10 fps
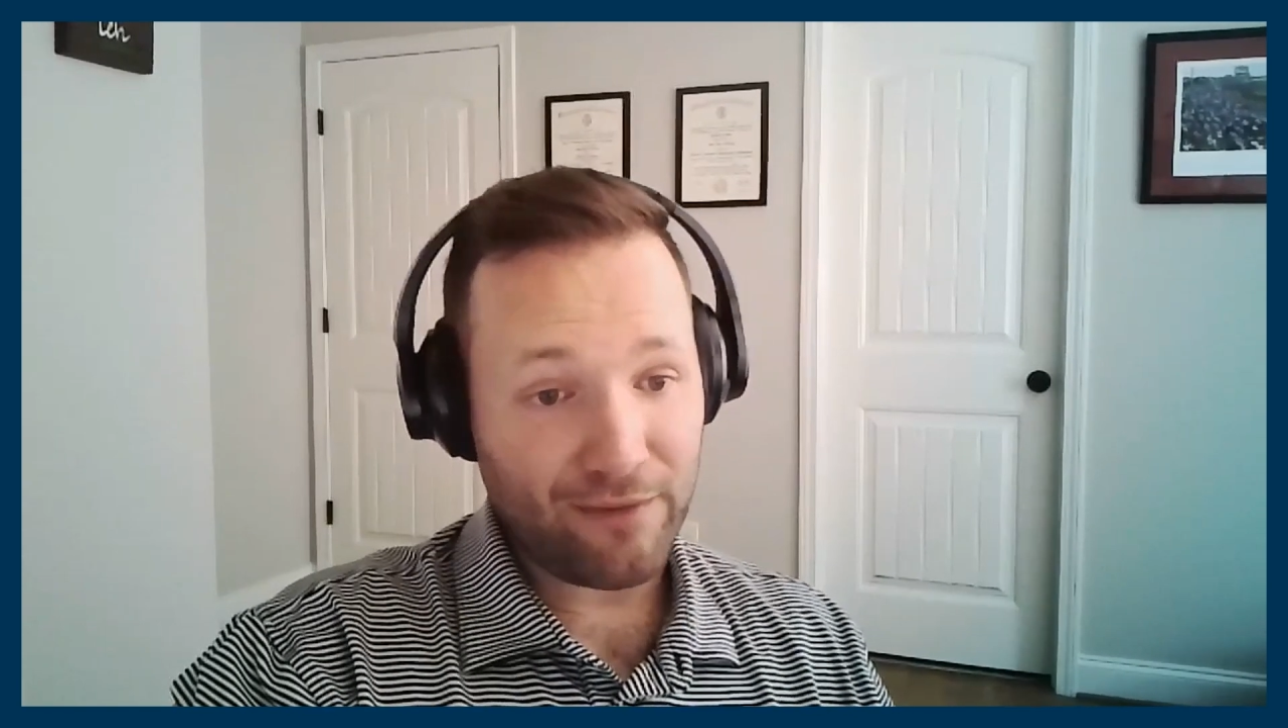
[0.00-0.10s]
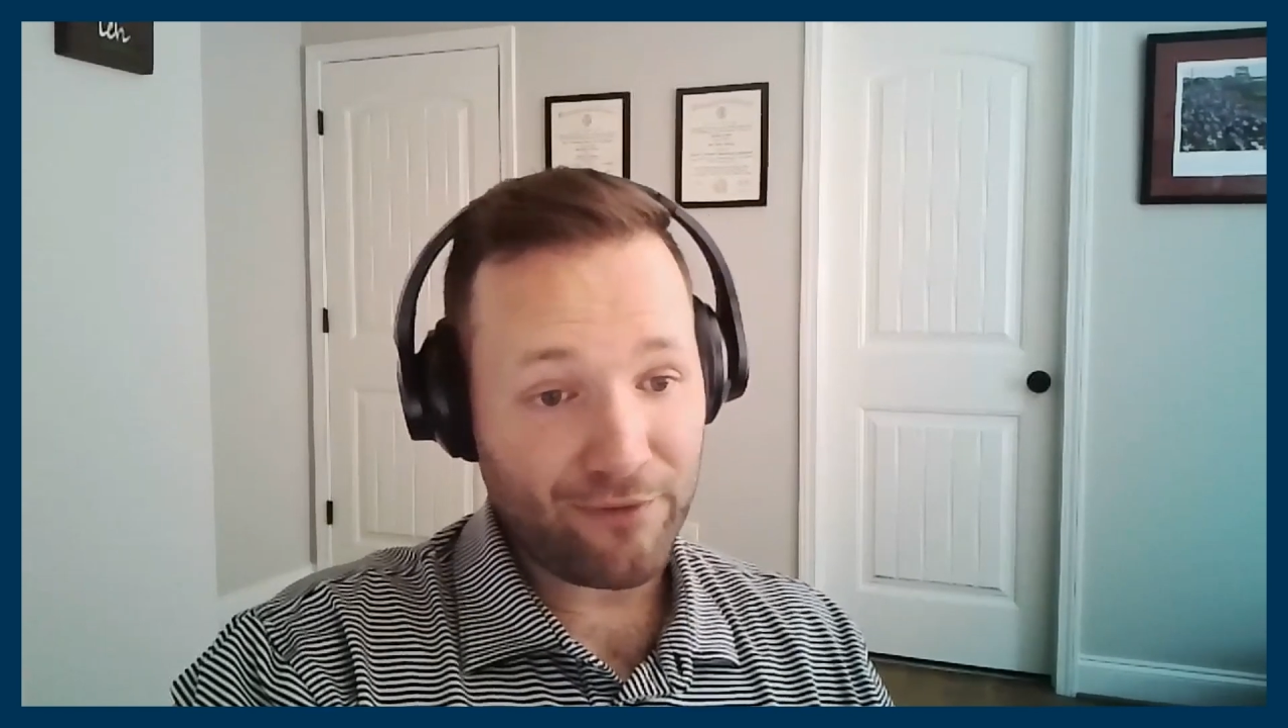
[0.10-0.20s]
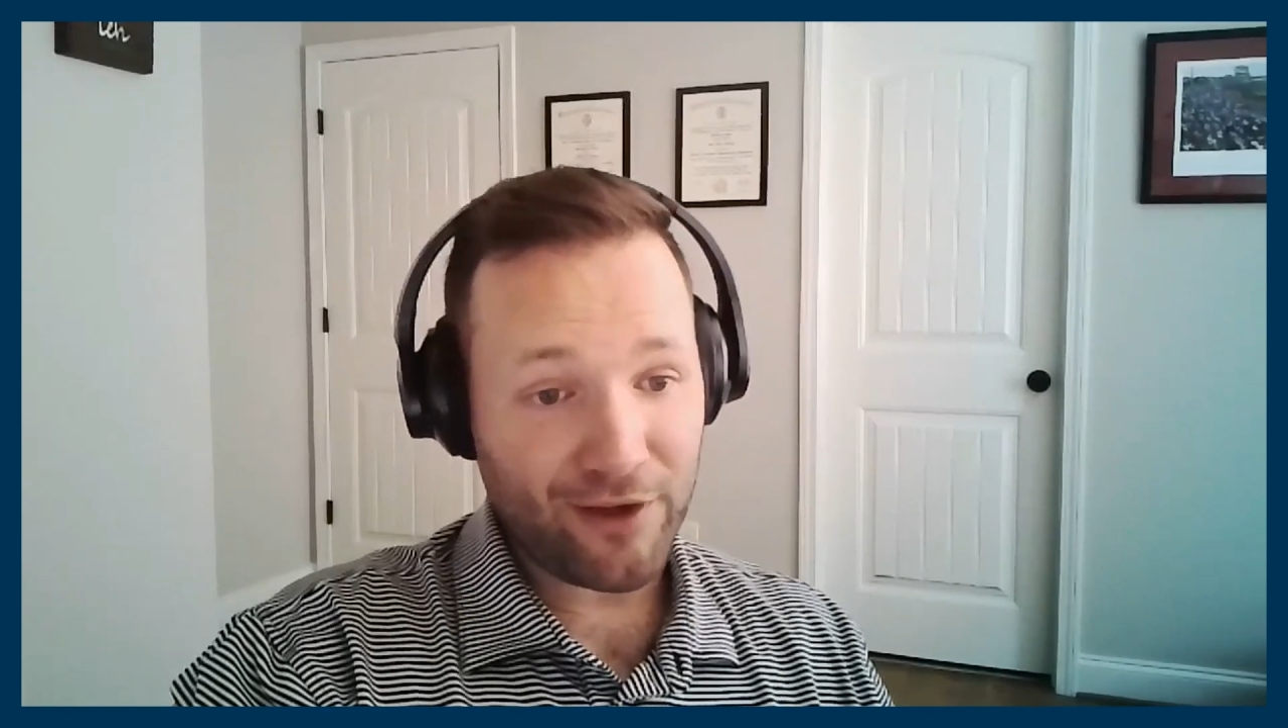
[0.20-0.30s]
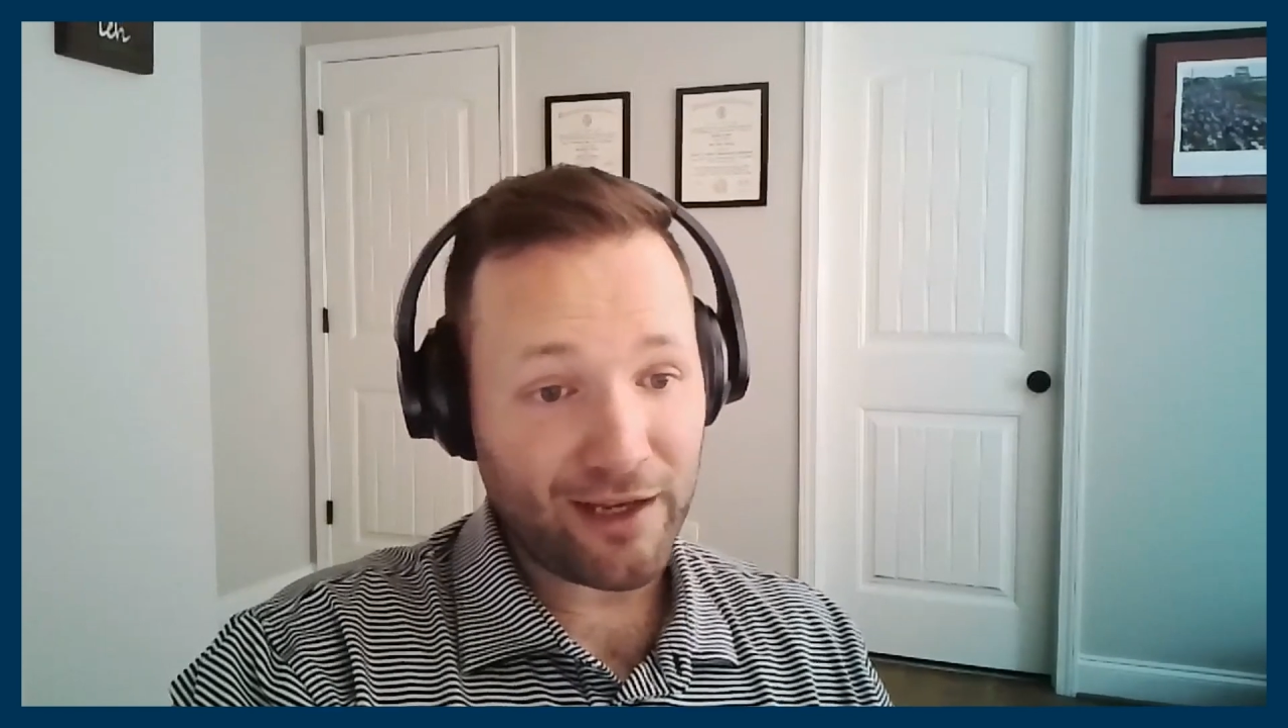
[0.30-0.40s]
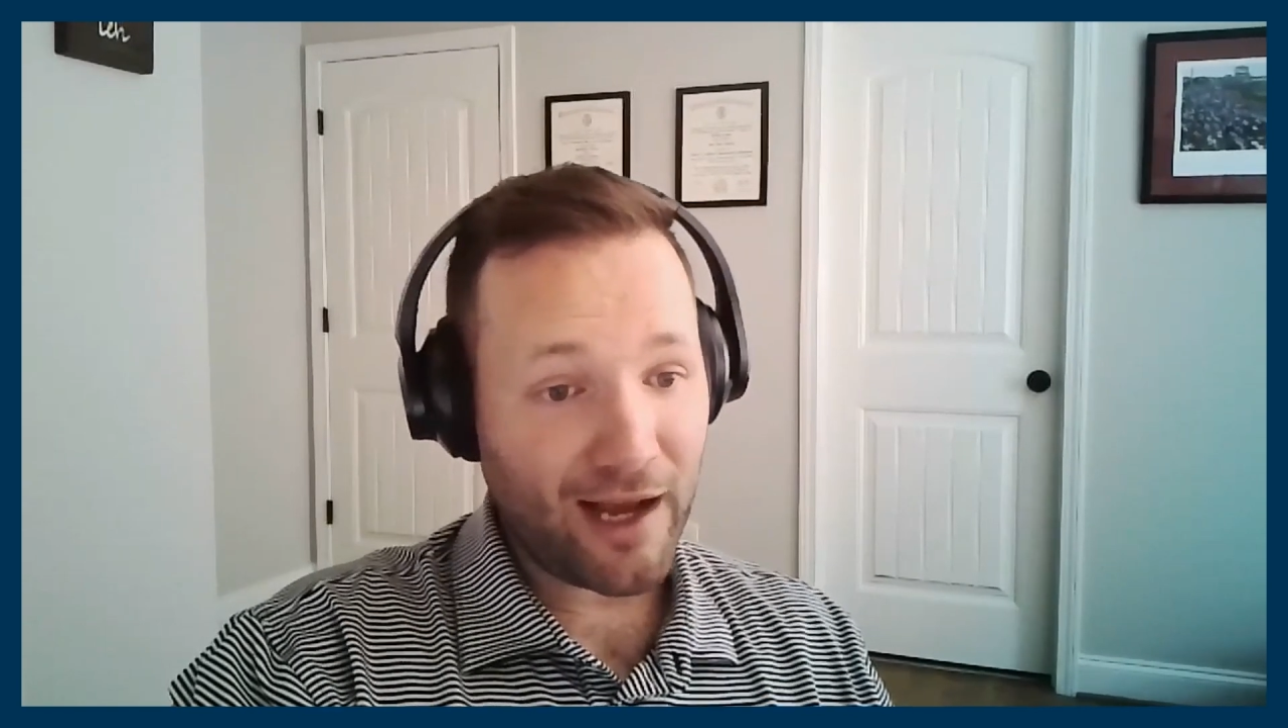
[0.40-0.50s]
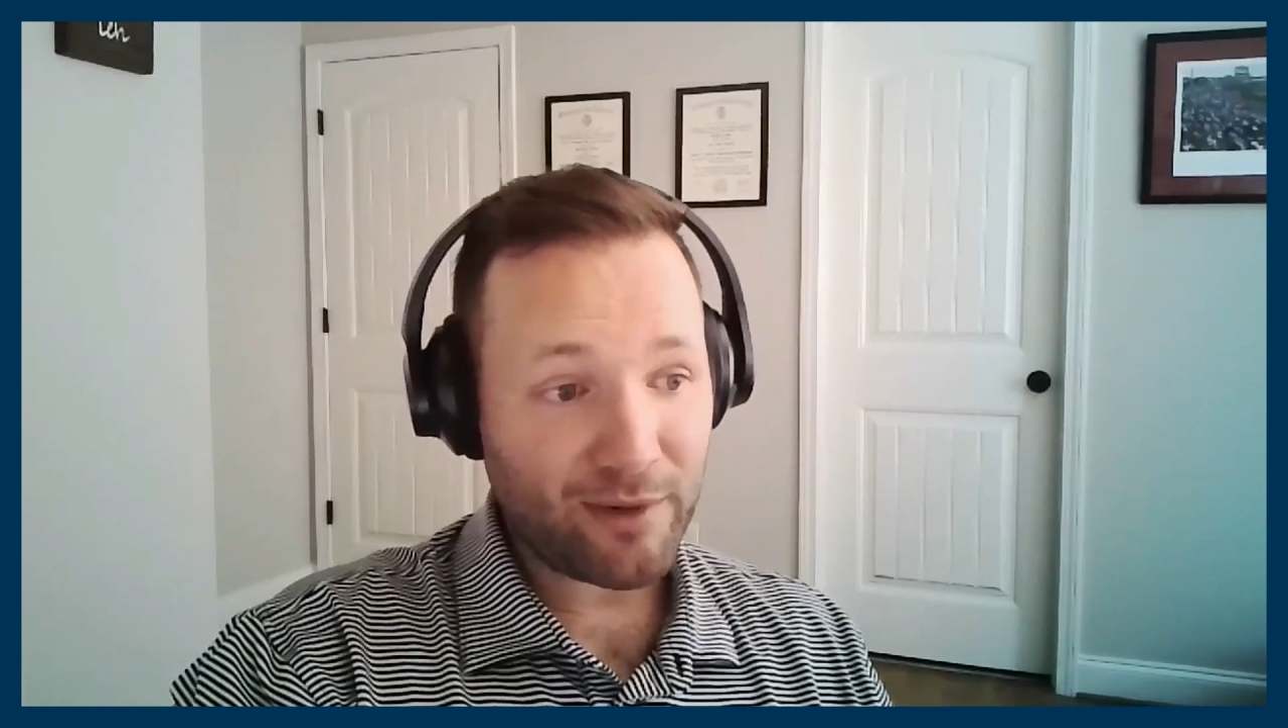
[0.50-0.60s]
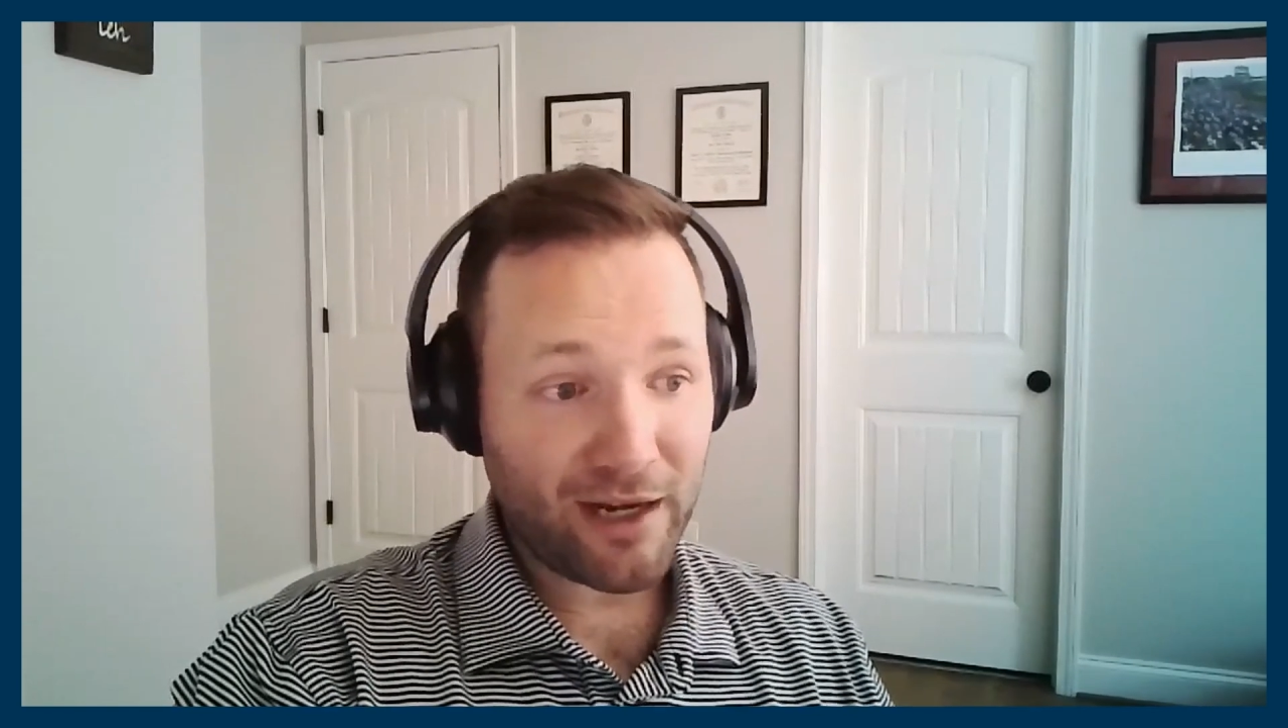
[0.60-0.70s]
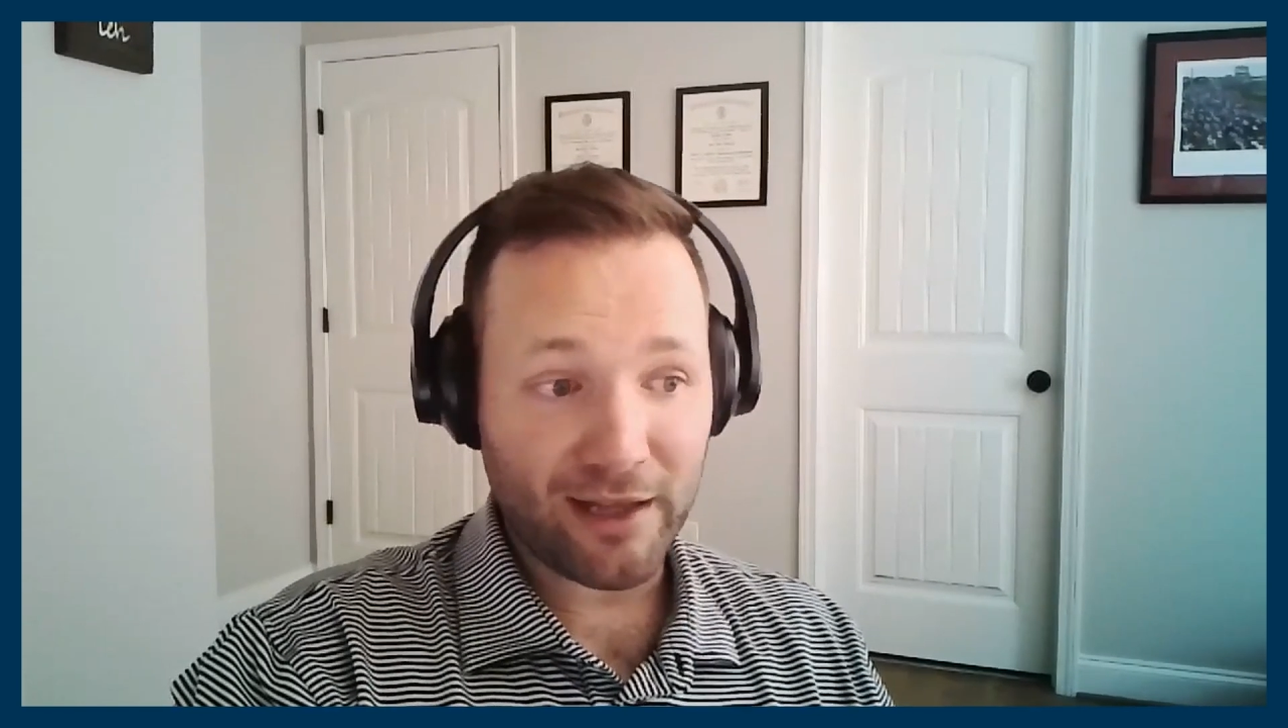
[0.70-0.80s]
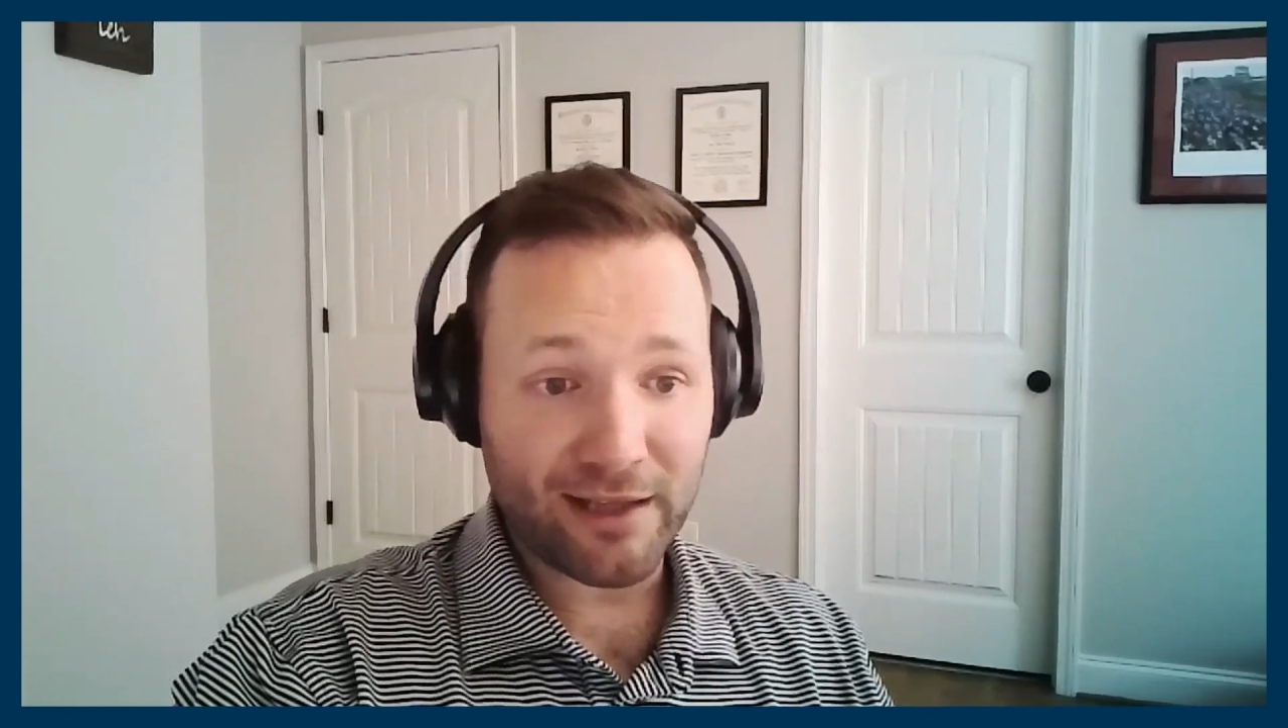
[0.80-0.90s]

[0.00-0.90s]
if you get nominated,